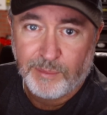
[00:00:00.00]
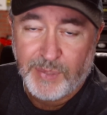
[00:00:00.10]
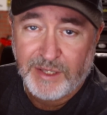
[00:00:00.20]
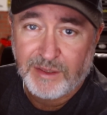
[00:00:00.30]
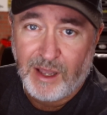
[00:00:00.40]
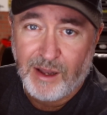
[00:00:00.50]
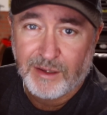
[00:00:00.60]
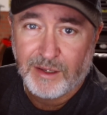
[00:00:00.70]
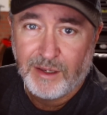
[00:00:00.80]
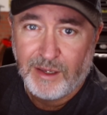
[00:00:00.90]
pin
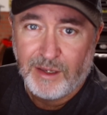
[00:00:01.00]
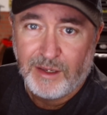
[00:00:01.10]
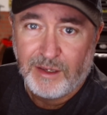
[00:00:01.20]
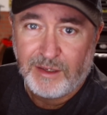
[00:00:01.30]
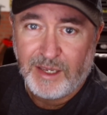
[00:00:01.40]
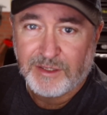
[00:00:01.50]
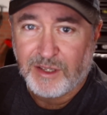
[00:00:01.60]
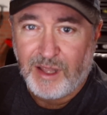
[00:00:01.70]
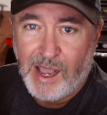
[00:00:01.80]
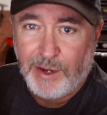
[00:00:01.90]
lock gets
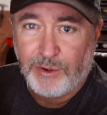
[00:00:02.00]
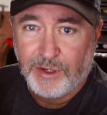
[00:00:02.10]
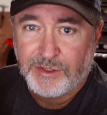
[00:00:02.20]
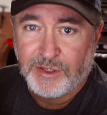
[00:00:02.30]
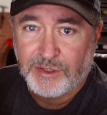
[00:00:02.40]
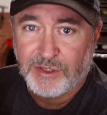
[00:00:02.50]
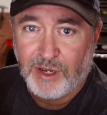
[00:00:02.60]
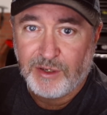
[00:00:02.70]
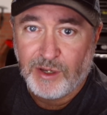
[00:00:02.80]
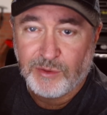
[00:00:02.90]
lighter as the
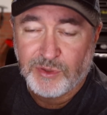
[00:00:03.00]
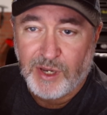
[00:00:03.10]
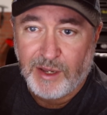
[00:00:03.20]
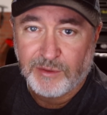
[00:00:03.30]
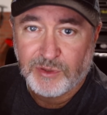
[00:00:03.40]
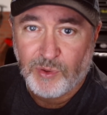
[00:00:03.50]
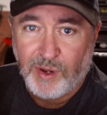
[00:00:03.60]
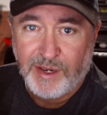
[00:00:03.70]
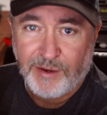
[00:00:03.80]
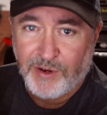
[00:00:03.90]
sun goes down. So
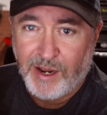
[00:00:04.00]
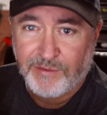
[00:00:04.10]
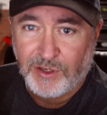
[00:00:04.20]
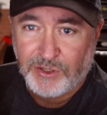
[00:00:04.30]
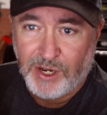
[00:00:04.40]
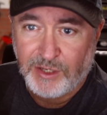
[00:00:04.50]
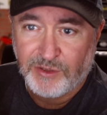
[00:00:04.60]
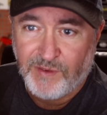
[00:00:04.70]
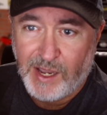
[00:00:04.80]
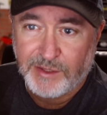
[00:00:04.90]
I never have to
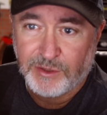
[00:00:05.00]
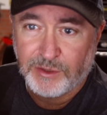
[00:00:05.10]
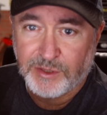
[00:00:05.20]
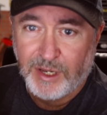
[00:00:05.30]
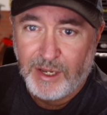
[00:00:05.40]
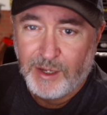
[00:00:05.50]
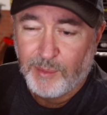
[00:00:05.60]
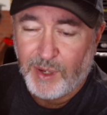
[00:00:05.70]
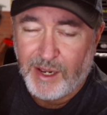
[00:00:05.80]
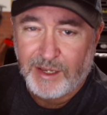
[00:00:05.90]
change visors,
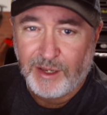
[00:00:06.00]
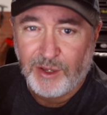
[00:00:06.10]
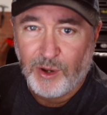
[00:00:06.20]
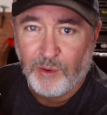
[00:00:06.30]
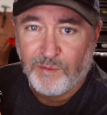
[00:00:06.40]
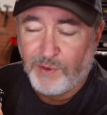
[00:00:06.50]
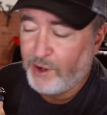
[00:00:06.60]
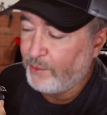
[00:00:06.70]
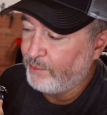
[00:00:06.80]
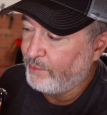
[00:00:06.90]
but I can go
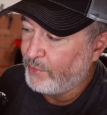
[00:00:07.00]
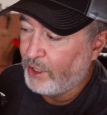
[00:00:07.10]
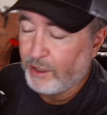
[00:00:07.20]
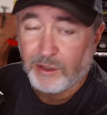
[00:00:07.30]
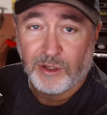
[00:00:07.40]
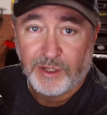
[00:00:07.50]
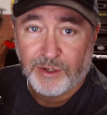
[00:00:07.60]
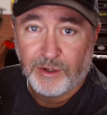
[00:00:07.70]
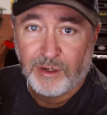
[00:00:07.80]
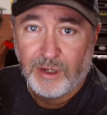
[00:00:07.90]
from a
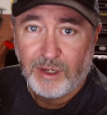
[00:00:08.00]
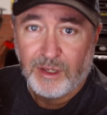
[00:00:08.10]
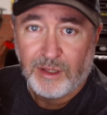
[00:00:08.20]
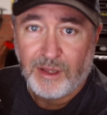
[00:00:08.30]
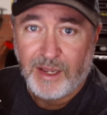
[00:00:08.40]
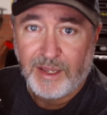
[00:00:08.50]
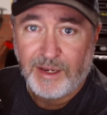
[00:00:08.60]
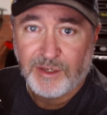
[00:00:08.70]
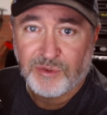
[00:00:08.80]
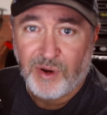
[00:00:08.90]
clear, like it
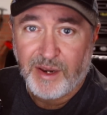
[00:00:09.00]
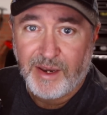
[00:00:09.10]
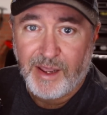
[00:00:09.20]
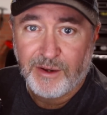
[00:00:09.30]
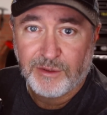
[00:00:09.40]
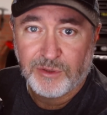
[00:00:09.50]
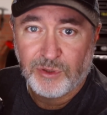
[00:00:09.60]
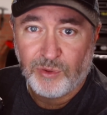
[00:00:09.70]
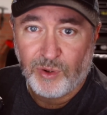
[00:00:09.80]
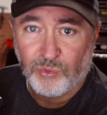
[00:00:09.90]
is right now,
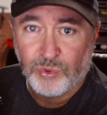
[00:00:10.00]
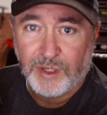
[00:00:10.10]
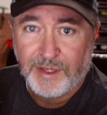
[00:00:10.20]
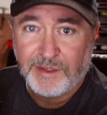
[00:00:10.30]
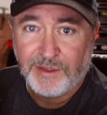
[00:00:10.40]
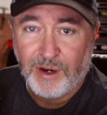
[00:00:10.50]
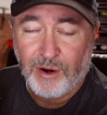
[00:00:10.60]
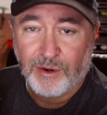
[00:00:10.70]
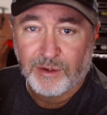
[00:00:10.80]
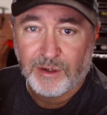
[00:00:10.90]
to a really
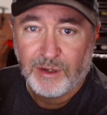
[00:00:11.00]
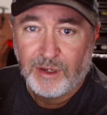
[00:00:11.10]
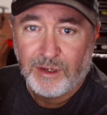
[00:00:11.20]
dark